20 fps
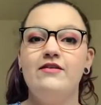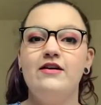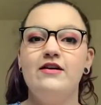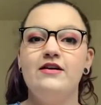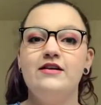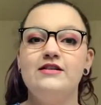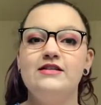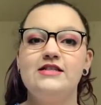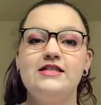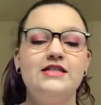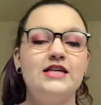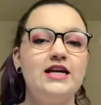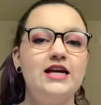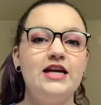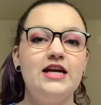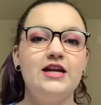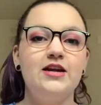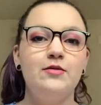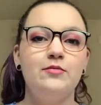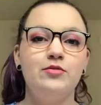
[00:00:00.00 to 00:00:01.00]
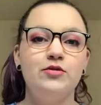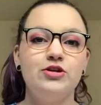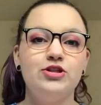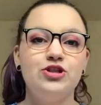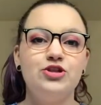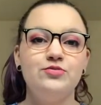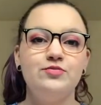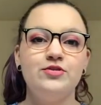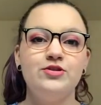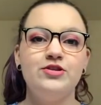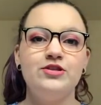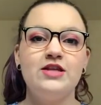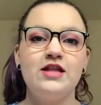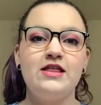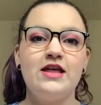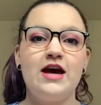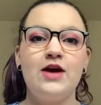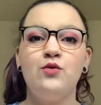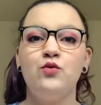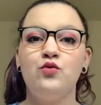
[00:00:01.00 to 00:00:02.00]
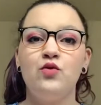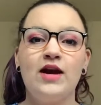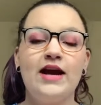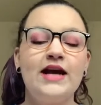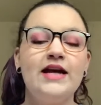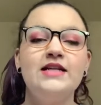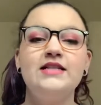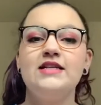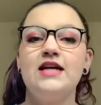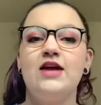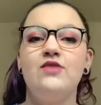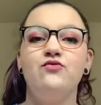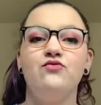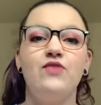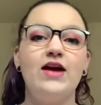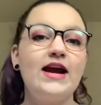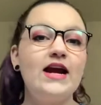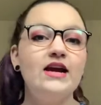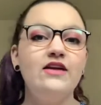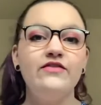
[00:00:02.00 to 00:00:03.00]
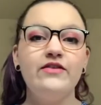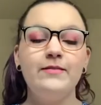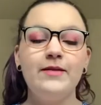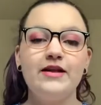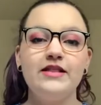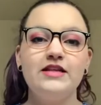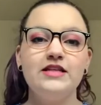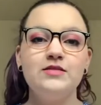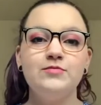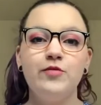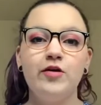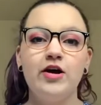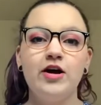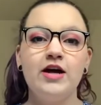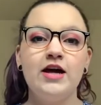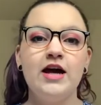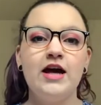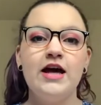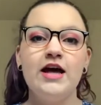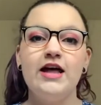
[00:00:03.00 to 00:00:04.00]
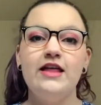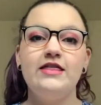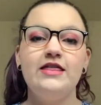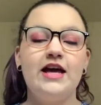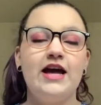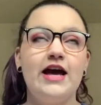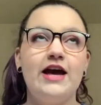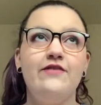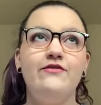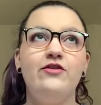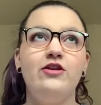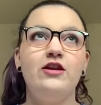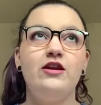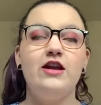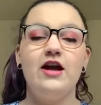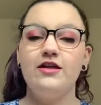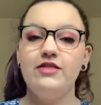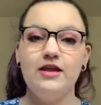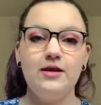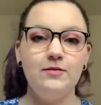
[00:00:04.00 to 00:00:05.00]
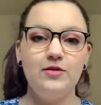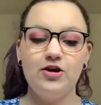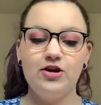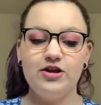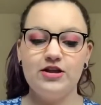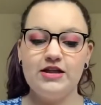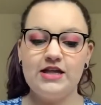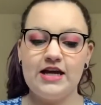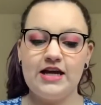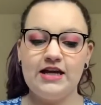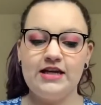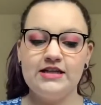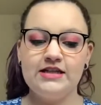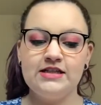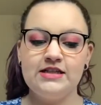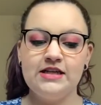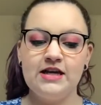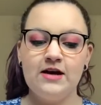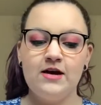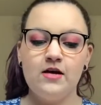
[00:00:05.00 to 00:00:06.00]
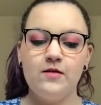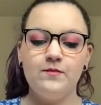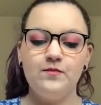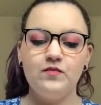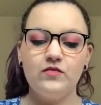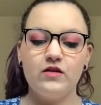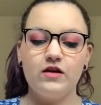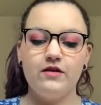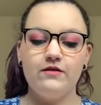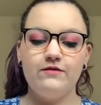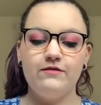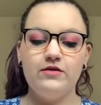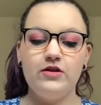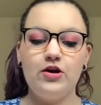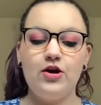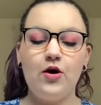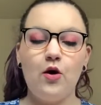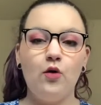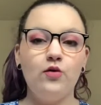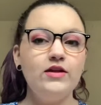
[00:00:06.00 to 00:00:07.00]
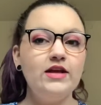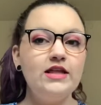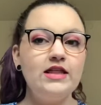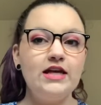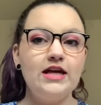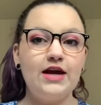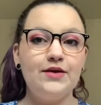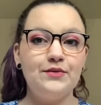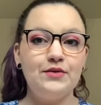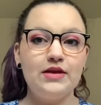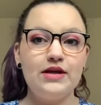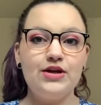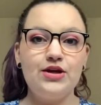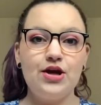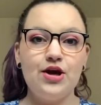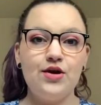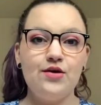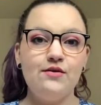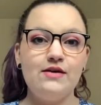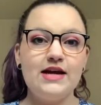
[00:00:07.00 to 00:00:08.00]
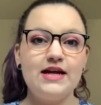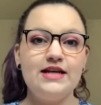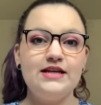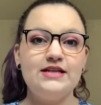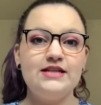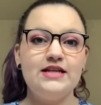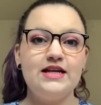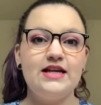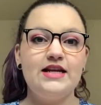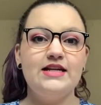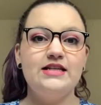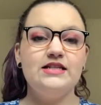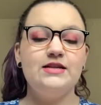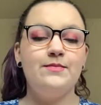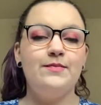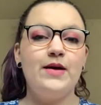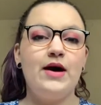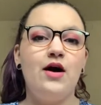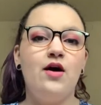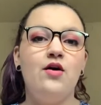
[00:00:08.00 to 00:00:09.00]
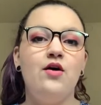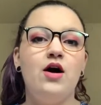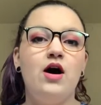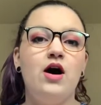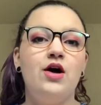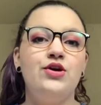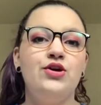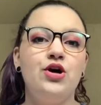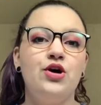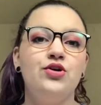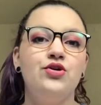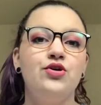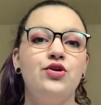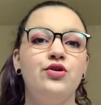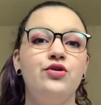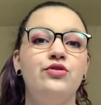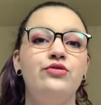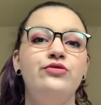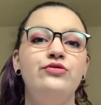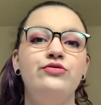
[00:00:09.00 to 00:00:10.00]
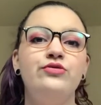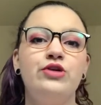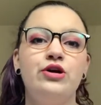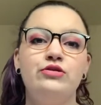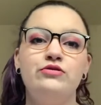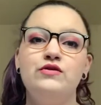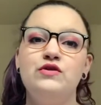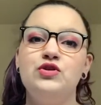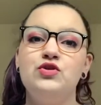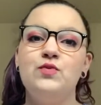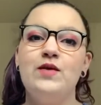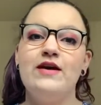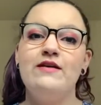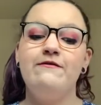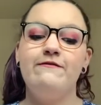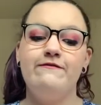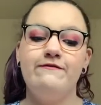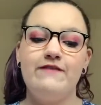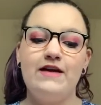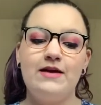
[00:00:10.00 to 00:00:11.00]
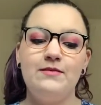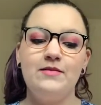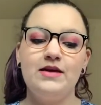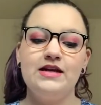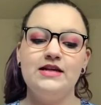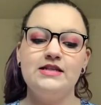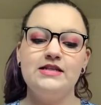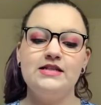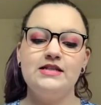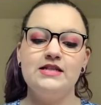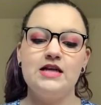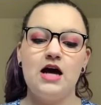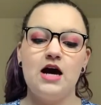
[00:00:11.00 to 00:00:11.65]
seen booktubers that rant and rave about this book. They have nothing but good things. The only thing I really know is it is about a young girl who goes to a famous